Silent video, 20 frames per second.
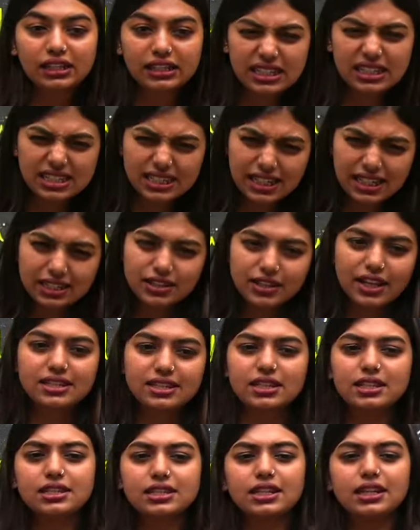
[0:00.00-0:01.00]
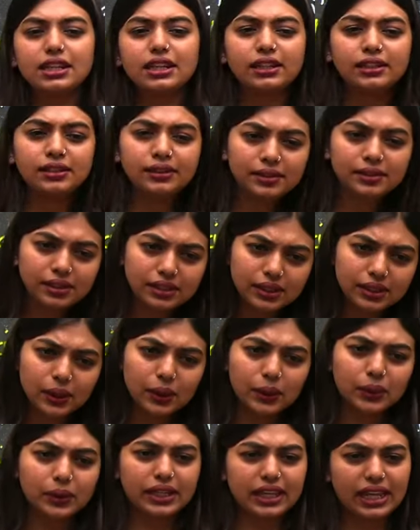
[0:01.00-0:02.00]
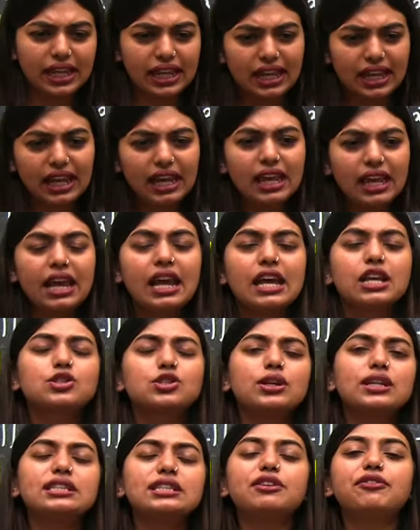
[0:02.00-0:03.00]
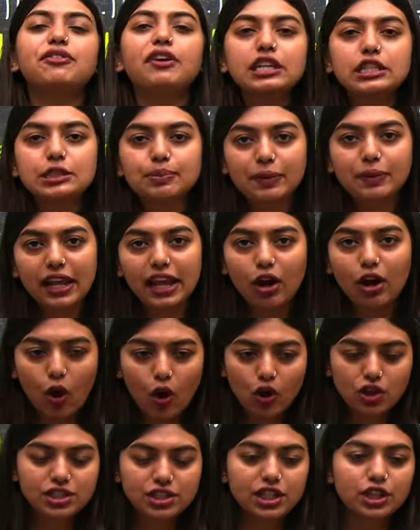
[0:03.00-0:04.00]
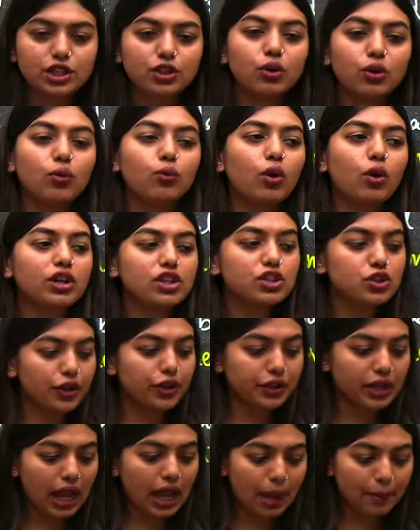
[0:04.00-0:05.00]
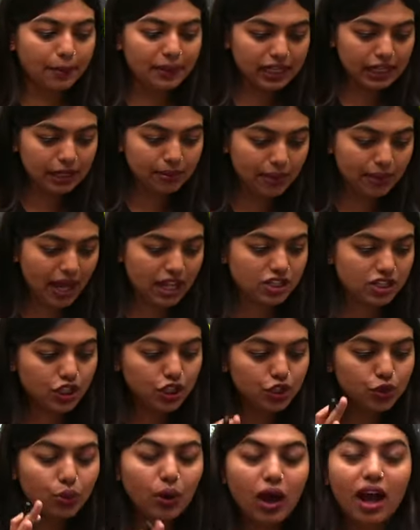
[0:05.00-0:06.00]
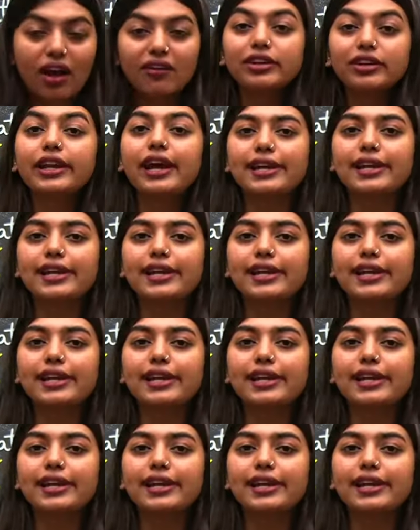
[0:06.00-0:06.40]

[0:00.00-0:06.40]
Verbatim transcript: Disease resistant. Okay. Students, if I spray auxin, no, what is going to happen? Imagine you have a